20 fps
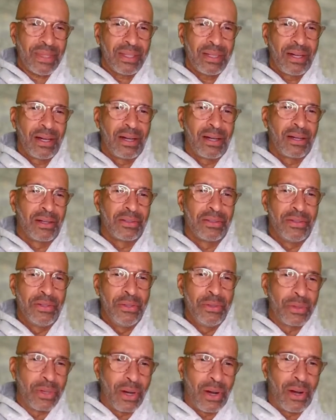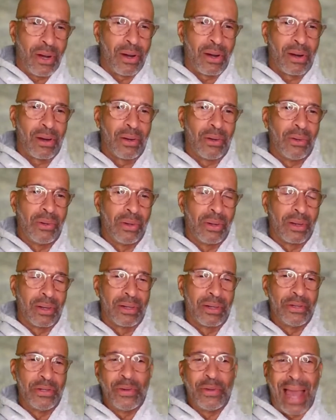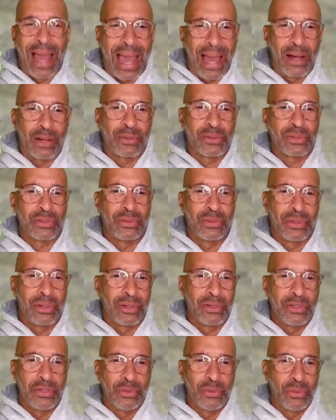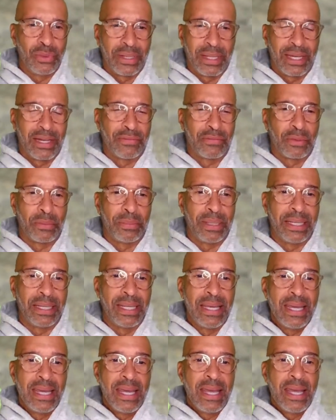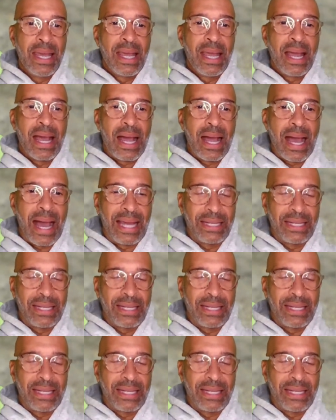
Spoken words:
a new car or a new house or a new whatever, but I